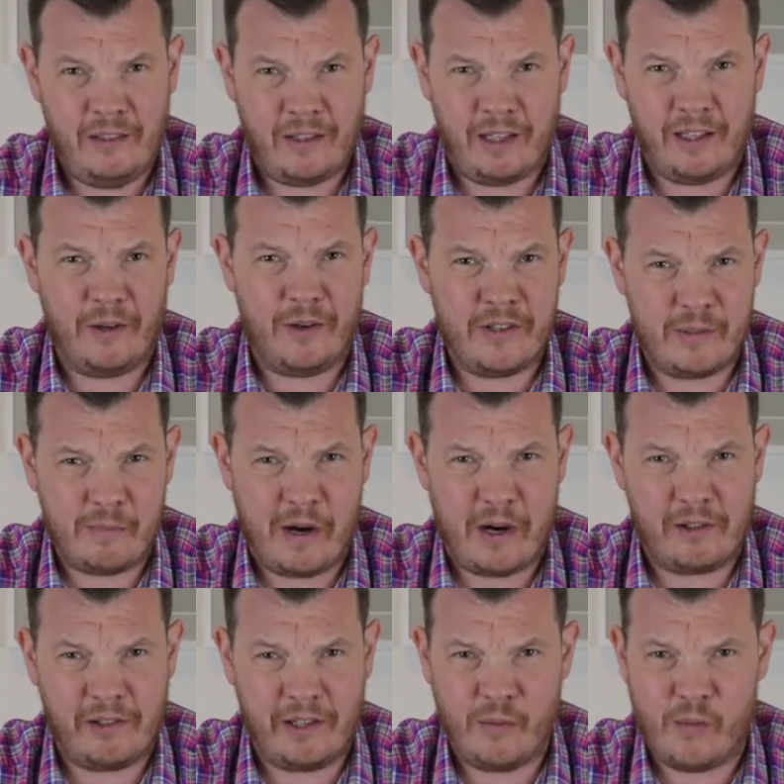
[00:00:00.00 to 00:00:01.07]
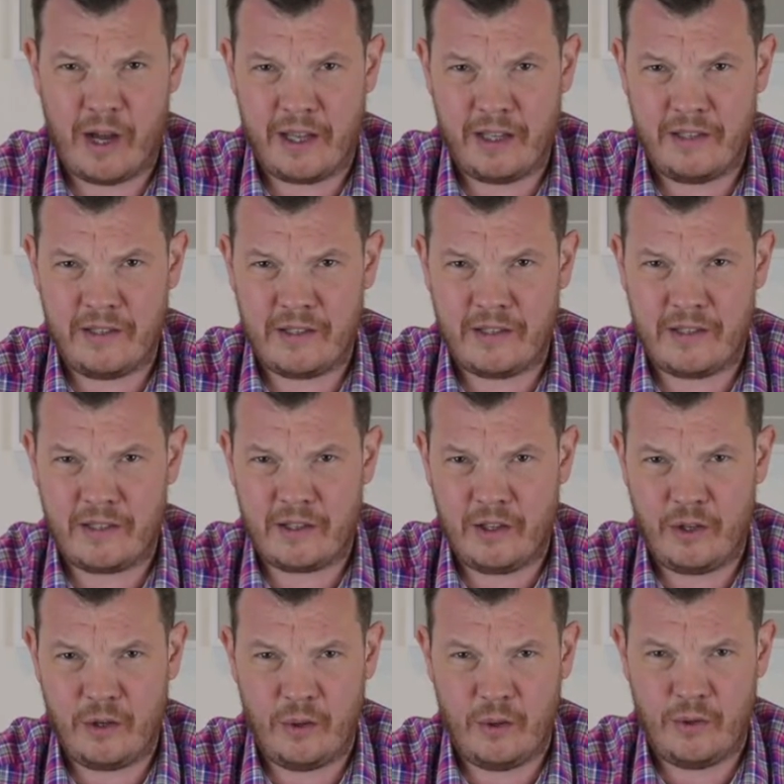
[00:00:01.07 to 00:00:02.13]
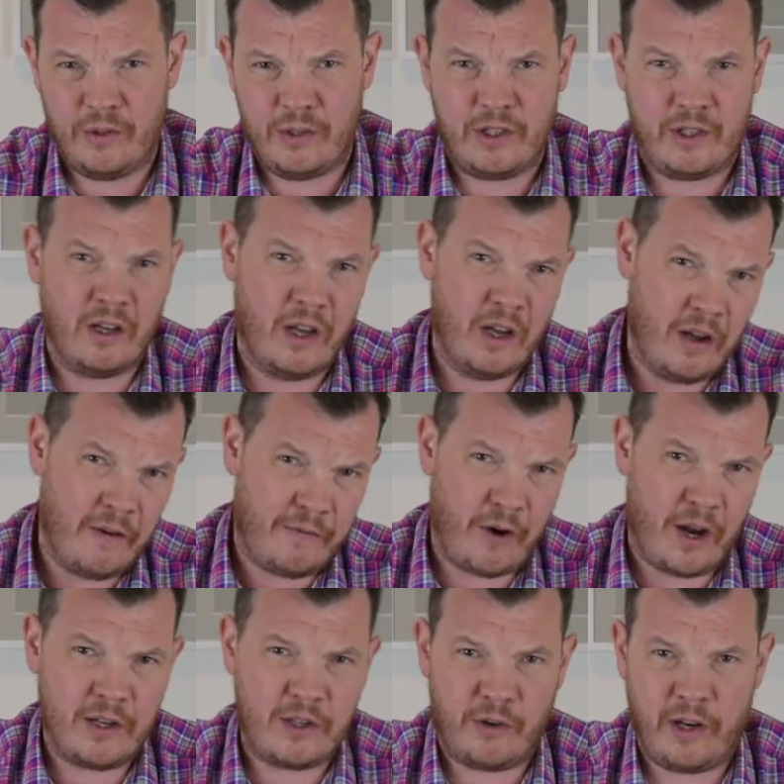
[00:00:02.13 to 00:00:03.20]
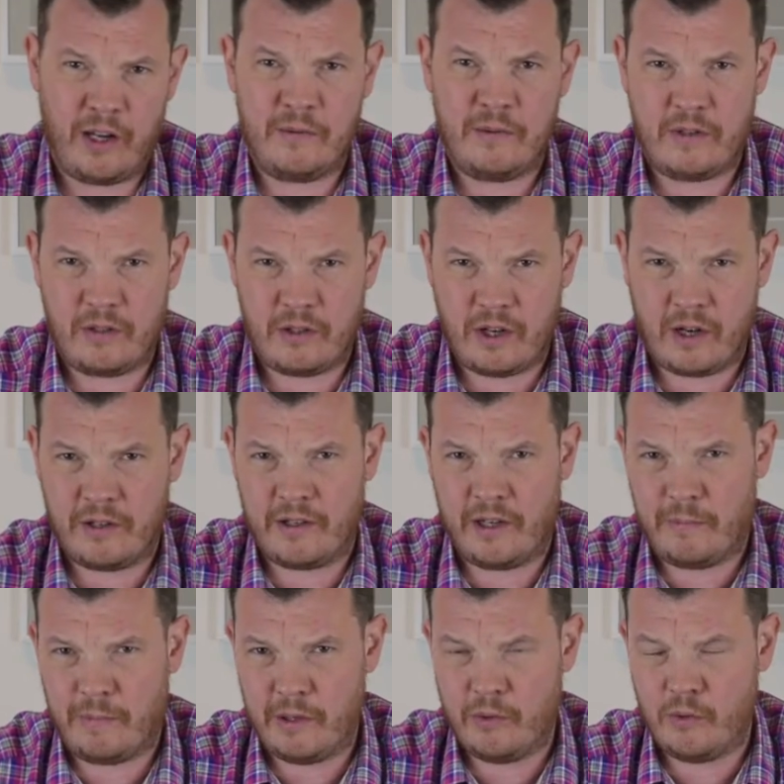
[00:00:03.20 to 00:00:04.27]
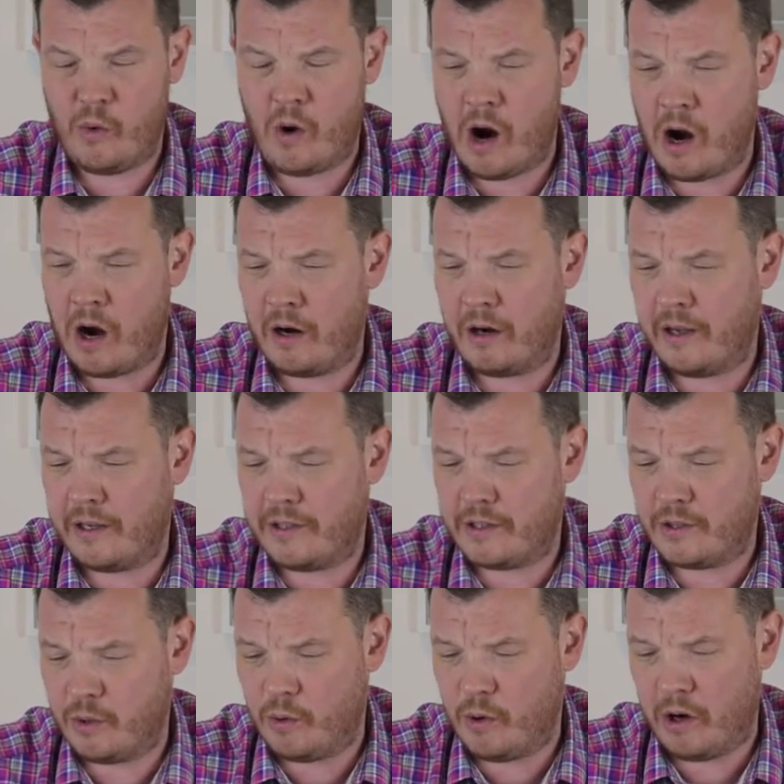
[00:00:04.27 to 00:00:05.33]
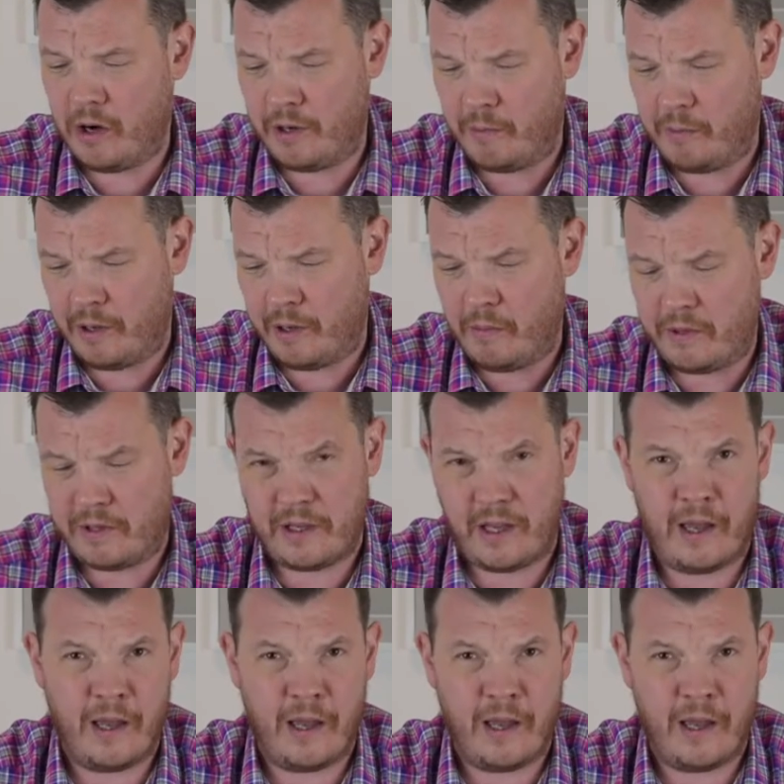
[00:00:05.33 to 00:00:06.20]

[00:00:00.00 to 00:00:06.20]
A lot of the sparkling wines use French grapes, Chardonnay, Pinot Noir, and so on, but